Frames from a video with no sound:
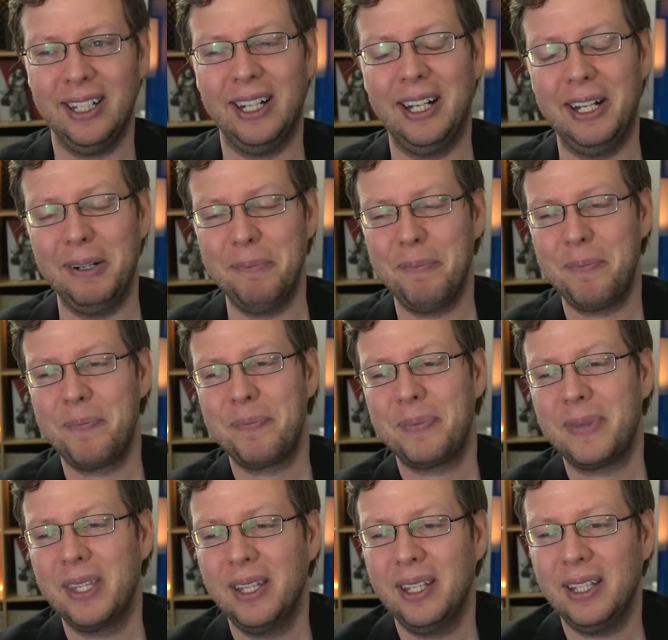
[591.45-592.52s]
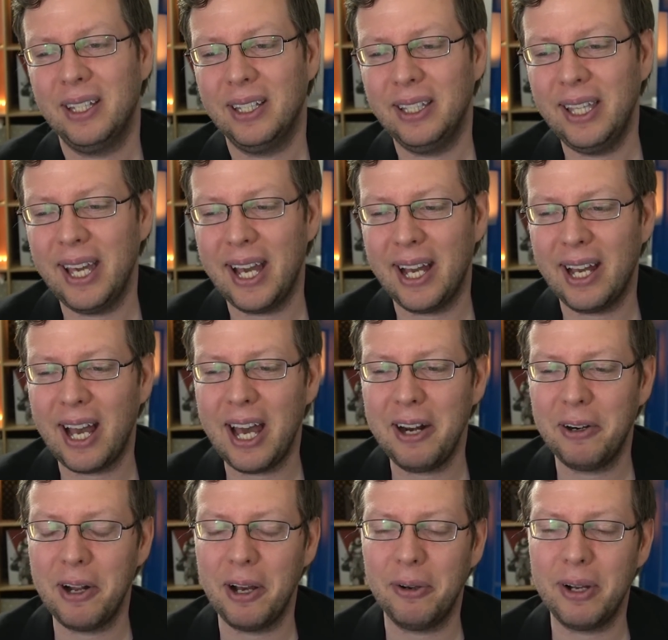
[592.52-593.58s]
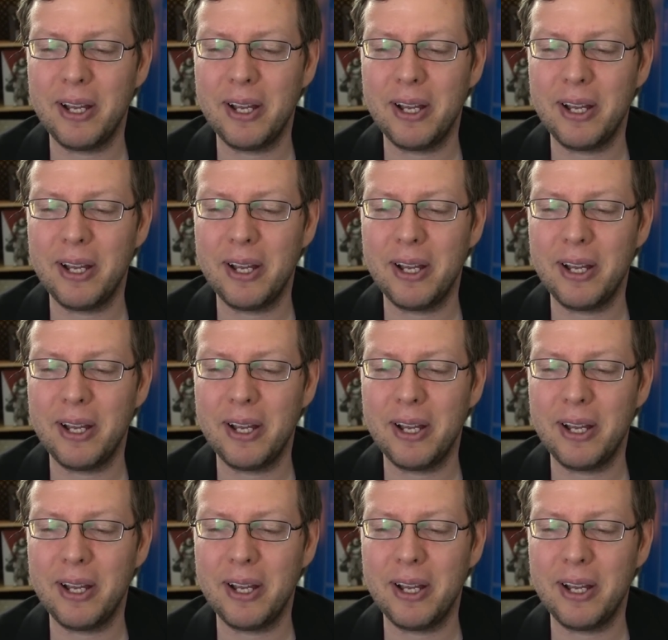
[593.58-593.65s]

Um, yeah, I don't know.